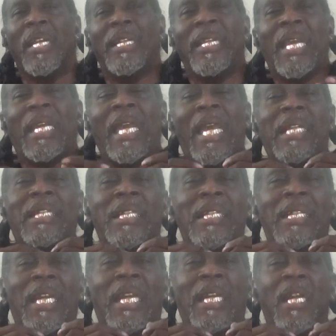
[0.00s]
they can't just
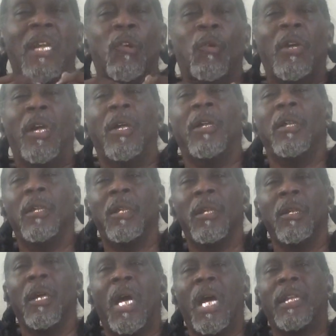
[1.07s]
say, well,
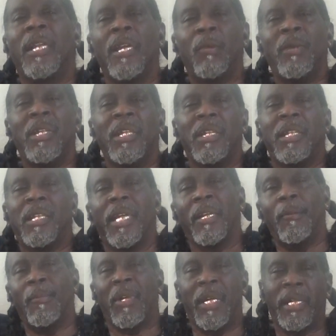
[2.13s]
I think we need to take
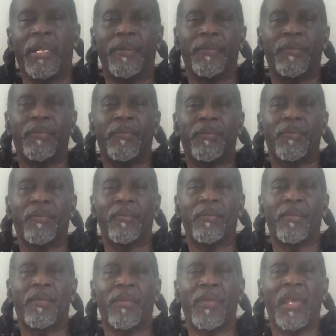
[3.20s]
a break.
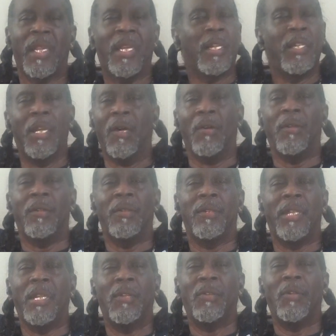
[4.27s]
No,
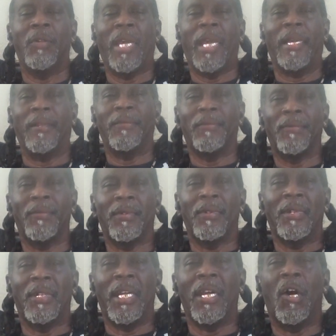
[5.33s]
they don't do that.
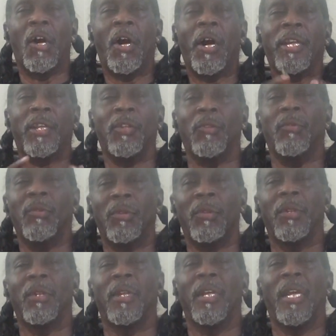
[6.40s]
They argue
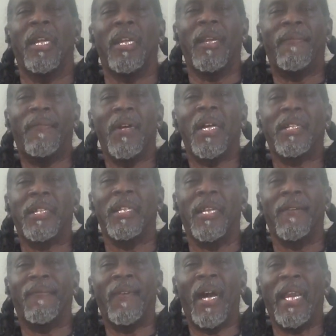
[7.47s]
and they fuss and
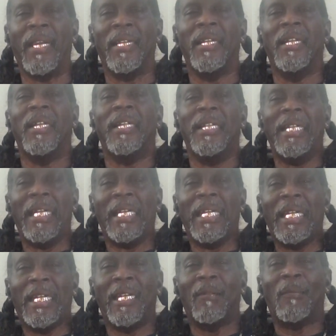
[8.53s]
they fight. Then
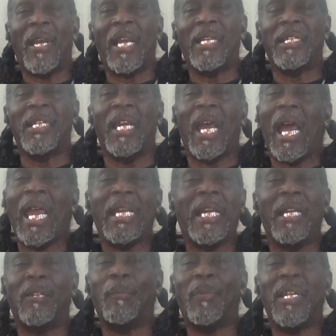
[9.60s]
he gets mad and say, I ain't
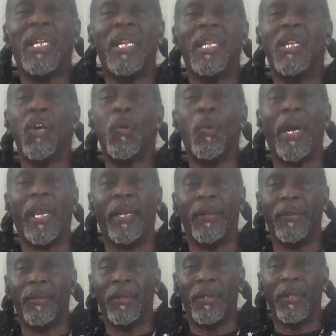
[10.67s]
got to be here no way.
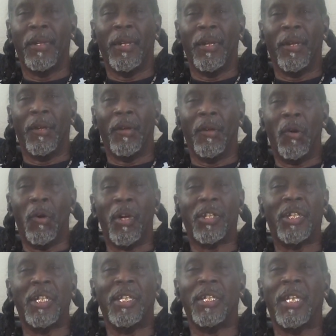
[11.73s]
Or
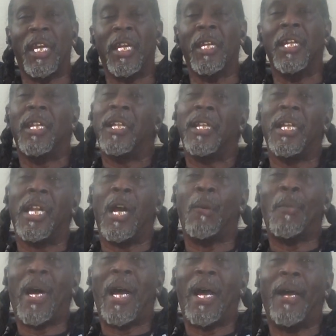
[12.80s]
she'll say, get out
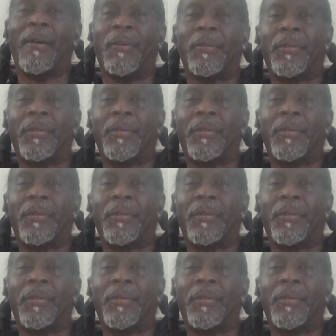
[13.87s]
of my house.